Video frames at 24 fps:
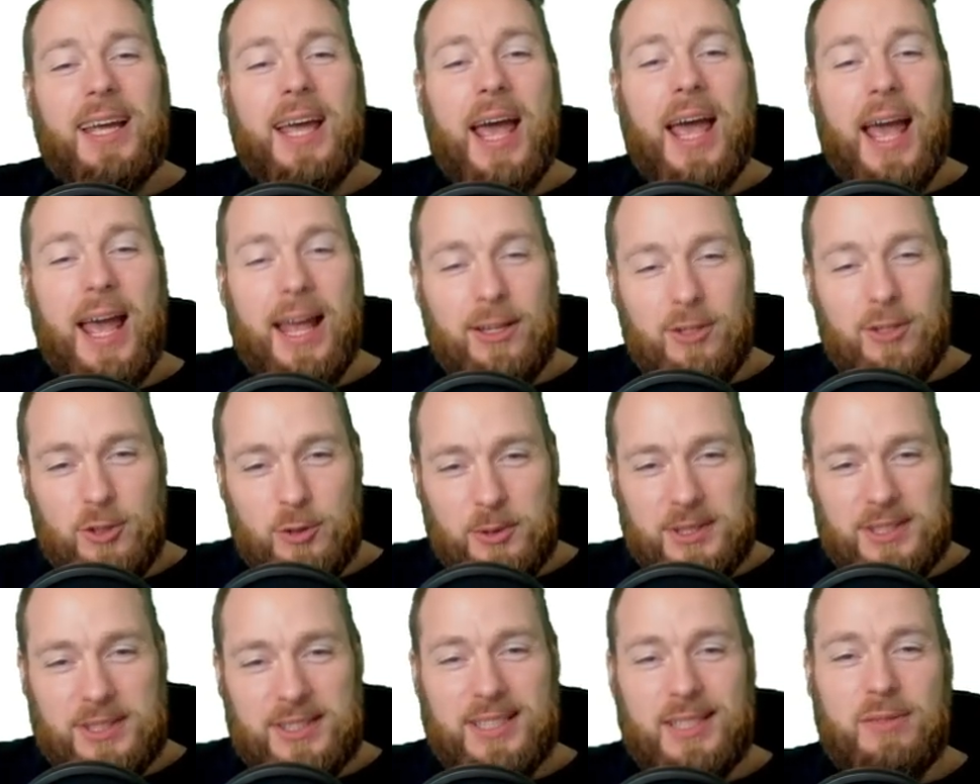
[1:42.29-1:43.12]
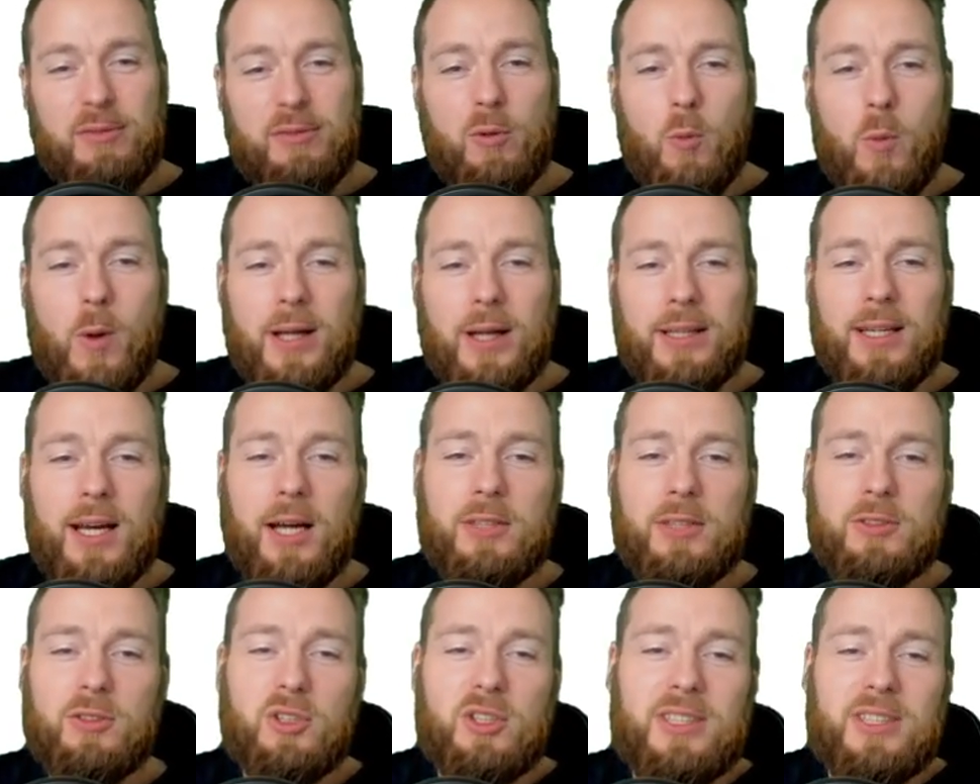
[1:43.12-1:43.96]
and you receive
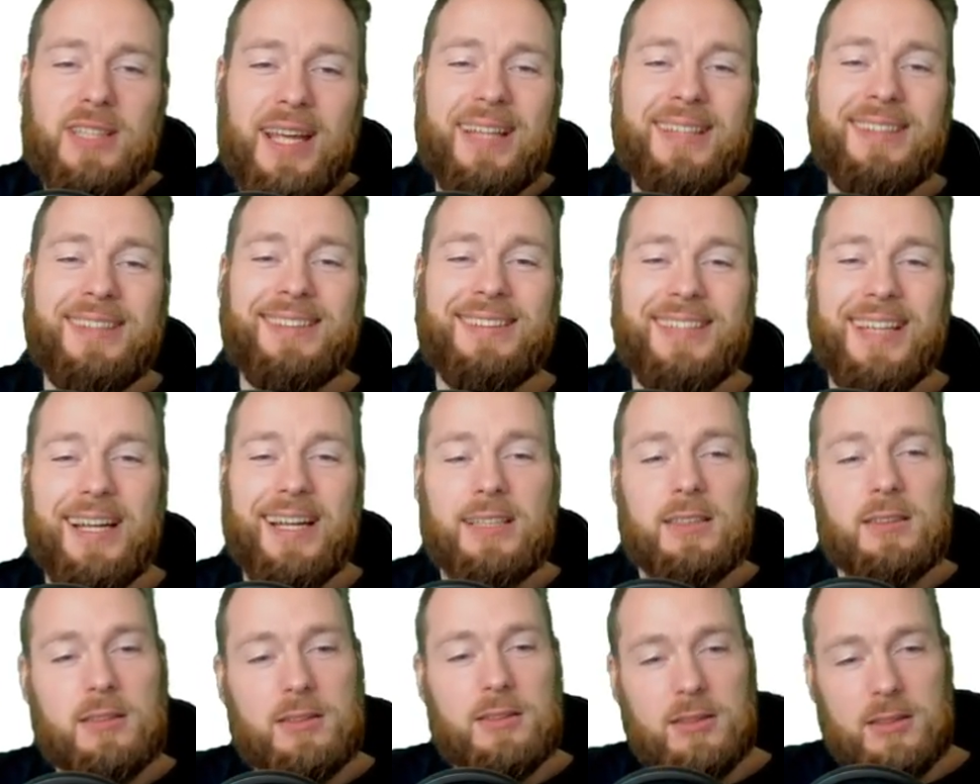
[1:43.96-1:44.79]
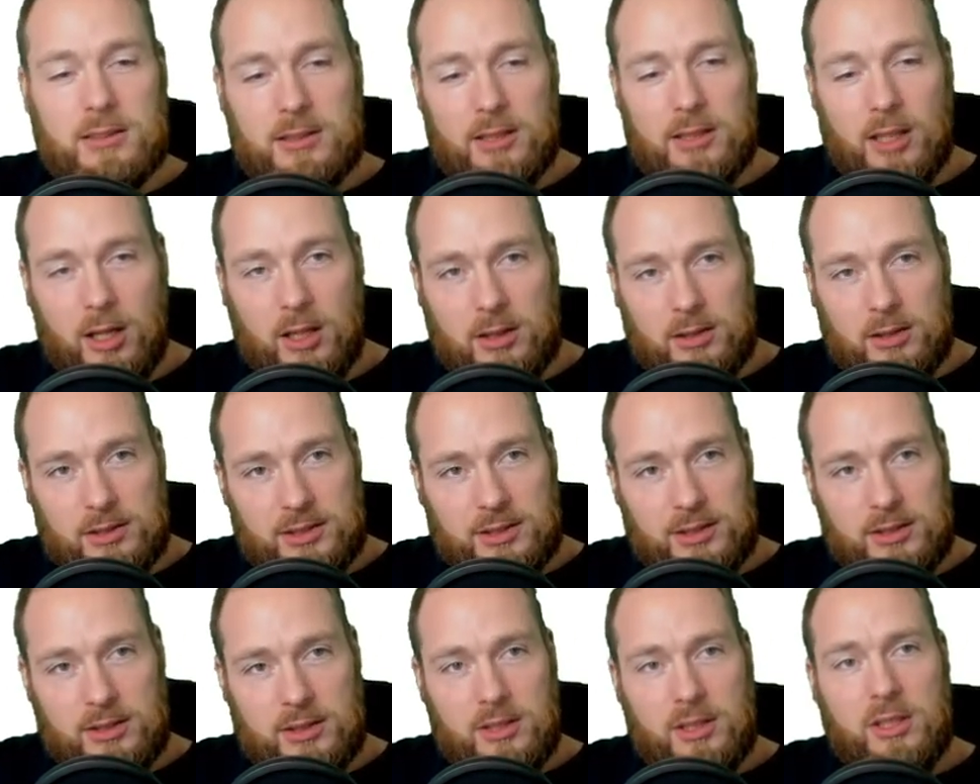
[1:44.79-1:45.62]

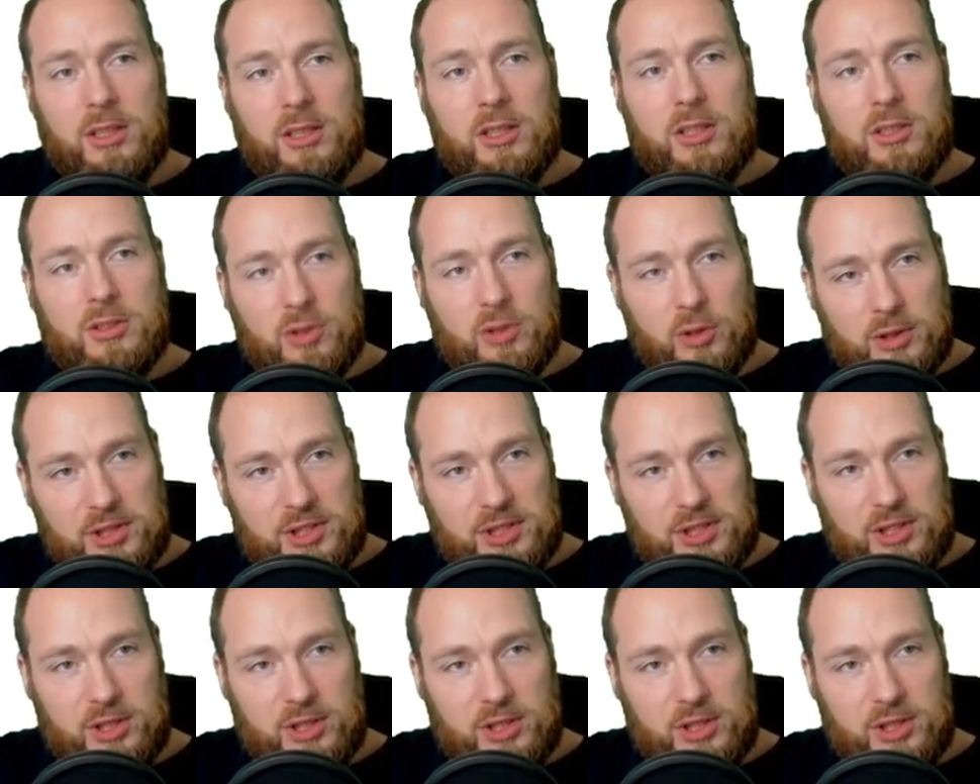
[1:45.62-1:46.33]
$110. So this is